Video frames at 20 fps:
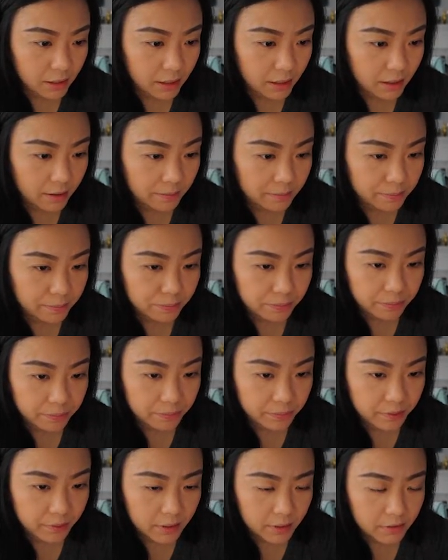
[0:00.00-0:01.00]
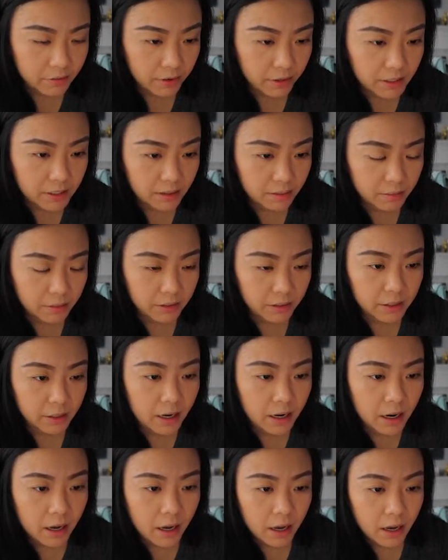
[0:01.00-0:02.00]
Yeah, it's very similar.
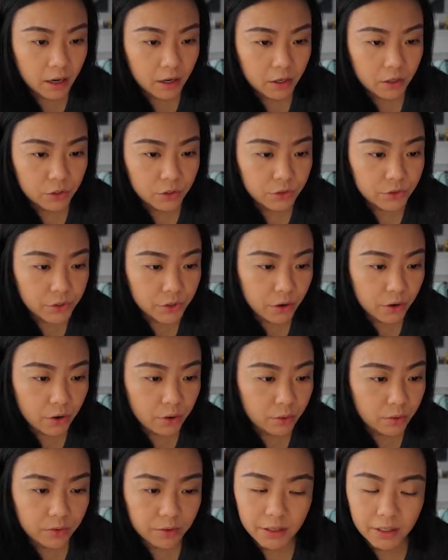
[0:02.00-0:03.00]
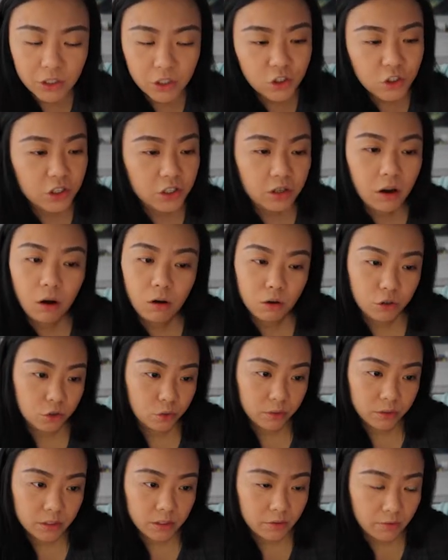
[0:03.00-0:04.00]
So this is just all
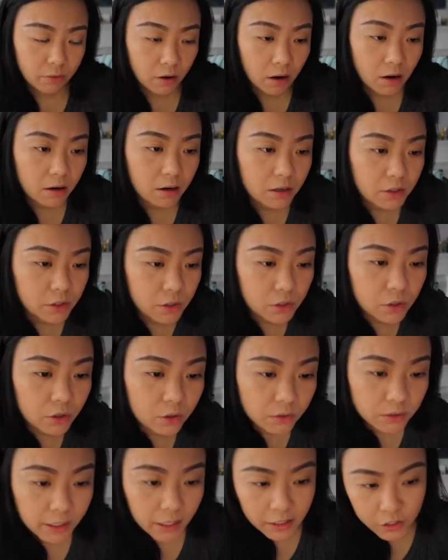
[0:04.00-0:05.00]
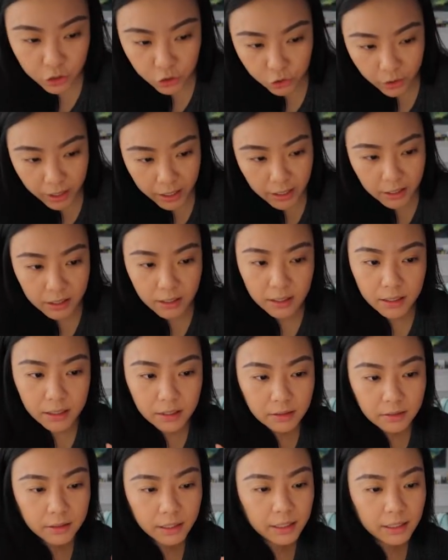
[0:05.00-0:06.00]
sorts of wrong. So let's try
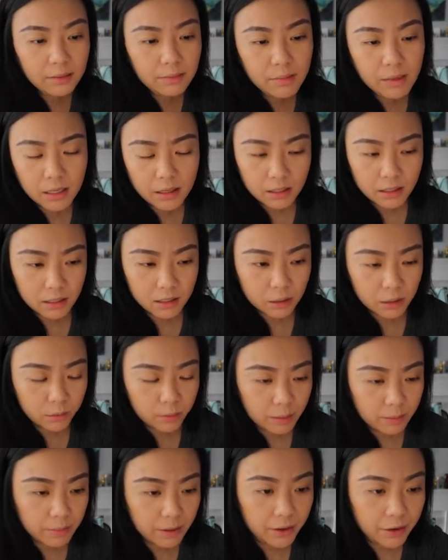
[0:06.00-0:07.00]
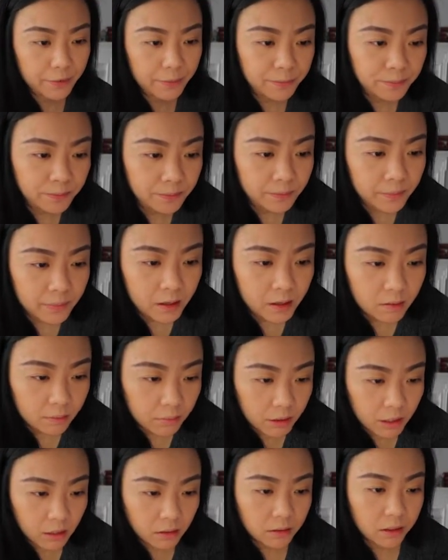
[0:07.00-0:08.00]
to like make this a little bit better.
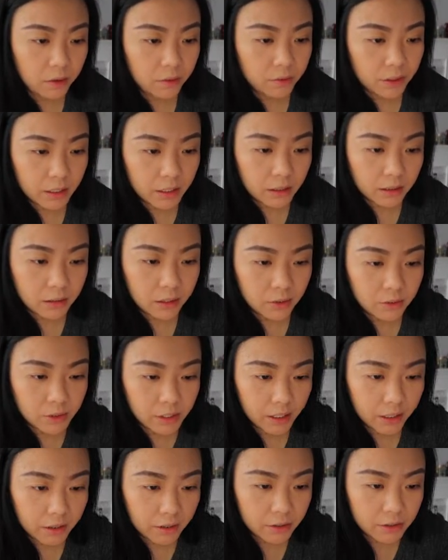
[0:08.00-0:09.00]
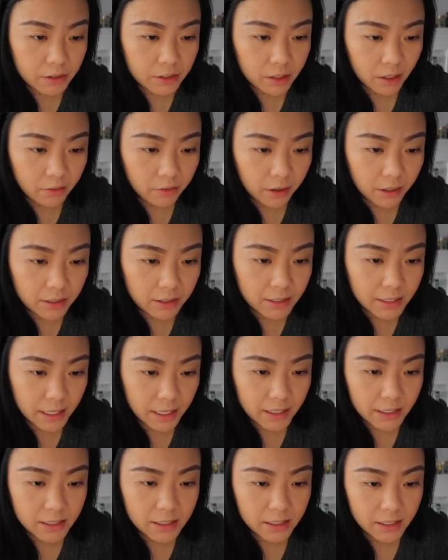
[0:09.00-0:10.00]
Be alone, eat alone, take yourself on
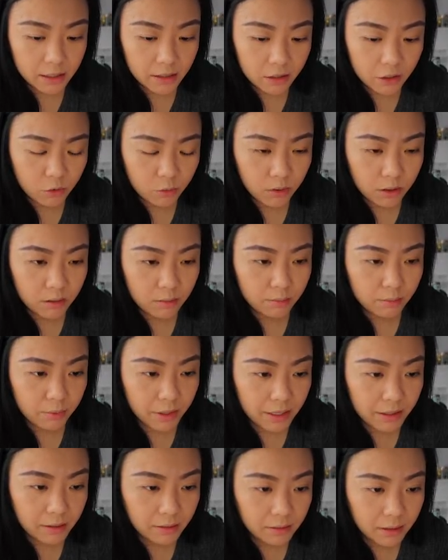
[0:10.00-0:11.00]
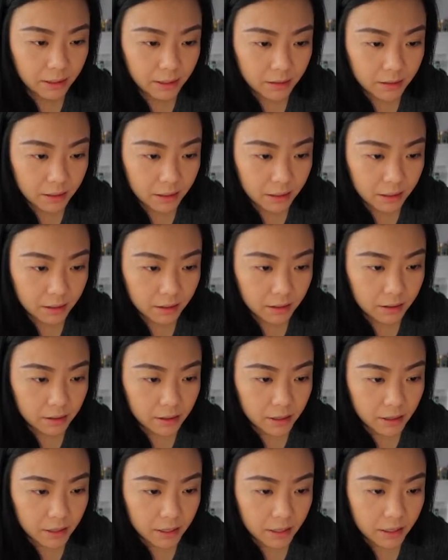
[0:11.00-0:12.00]
dates, and you want to break the line there.
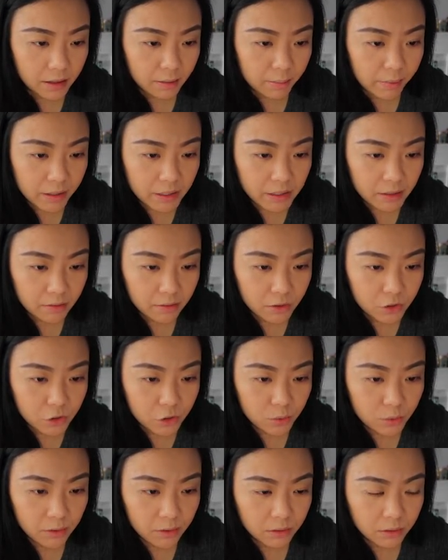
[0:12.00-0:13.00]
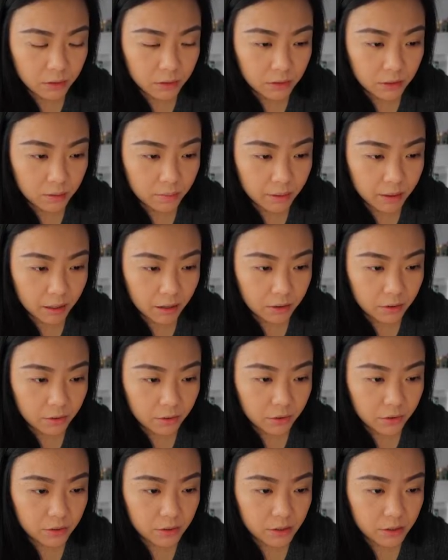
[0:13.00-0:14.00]
In the midst of this, you will learn about
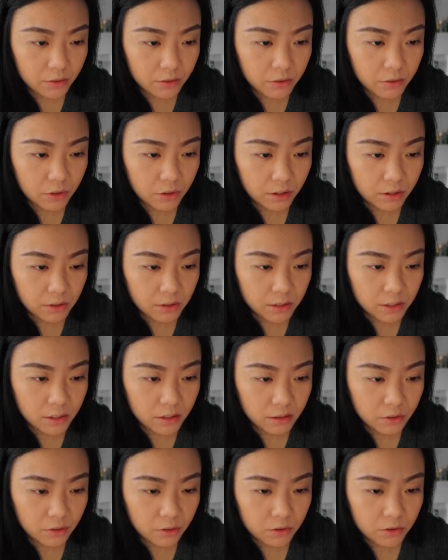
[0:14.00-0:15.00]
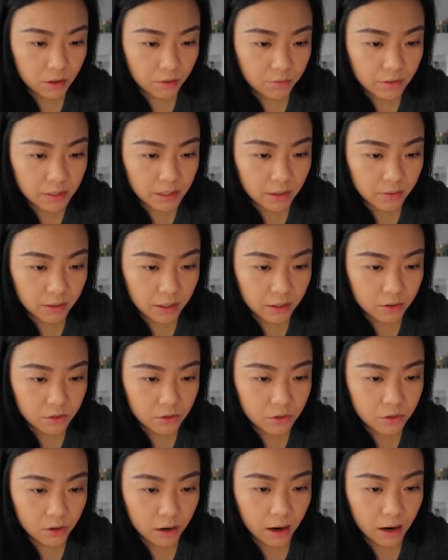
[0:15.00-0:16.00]
yourself. So you know, see yourself is down here.
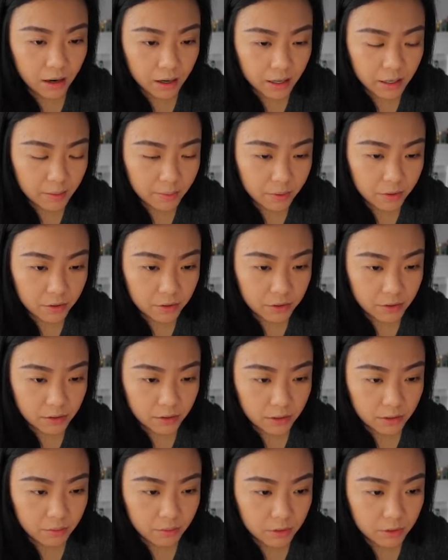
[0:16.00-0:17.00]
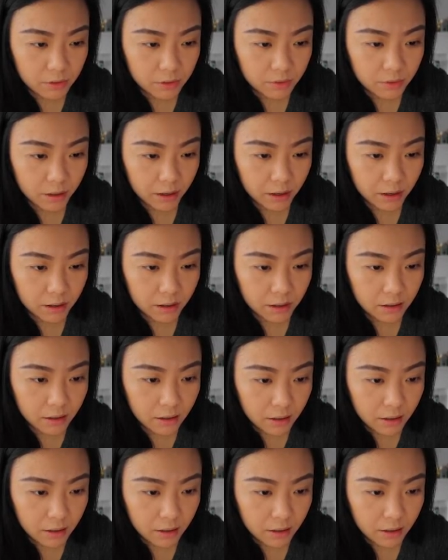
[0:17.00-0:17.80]
So I personally would do that.